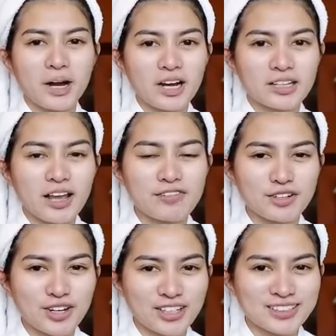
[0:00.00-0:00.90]
But I
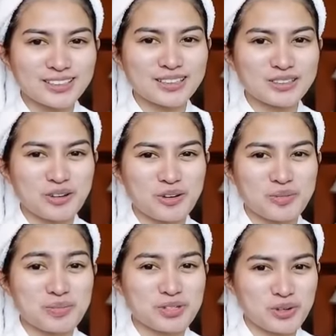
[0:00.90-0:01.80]
forgot it at
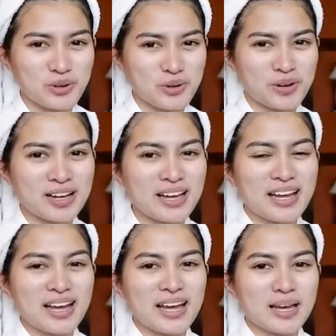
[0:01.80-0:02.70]
home, so
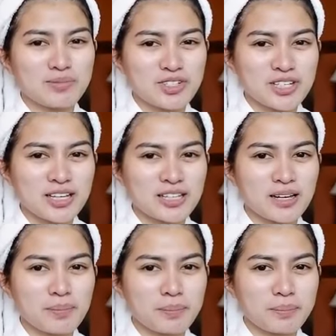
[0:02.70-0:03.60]
I'm just
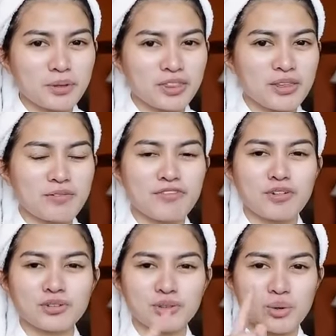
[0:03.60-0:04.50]
gonna put the
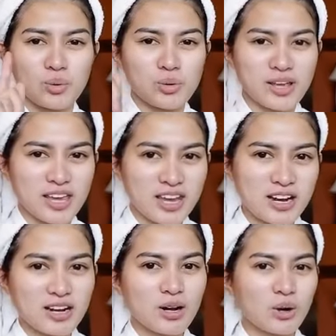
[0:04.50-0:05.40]
photo
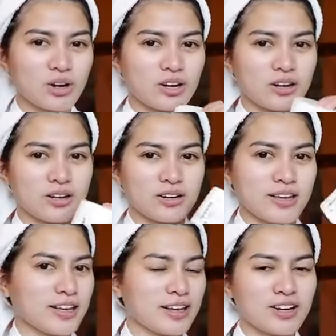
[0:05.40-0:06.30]
here or
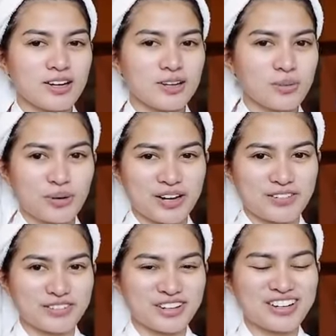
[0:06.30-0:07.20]
here,
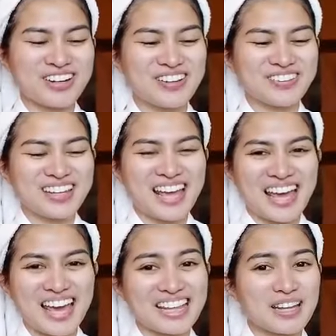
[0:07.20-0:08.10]
wherever.
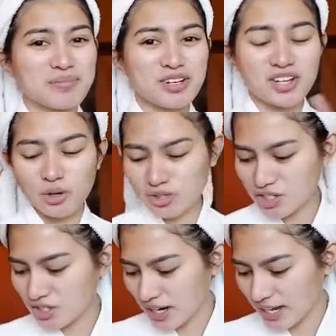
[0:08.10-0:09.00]
And I'm gonna go
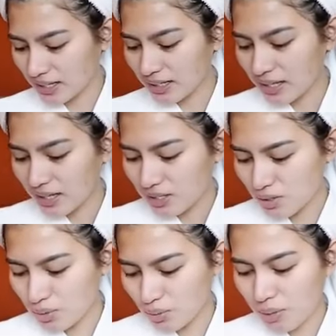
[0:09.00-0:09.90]
straight
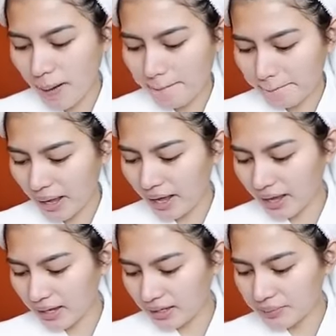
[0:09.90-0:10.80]
to
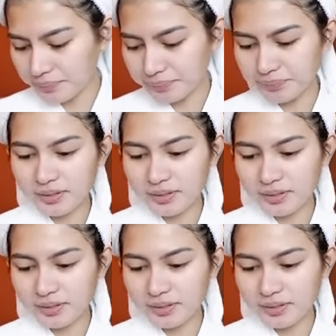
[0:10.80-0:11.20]
my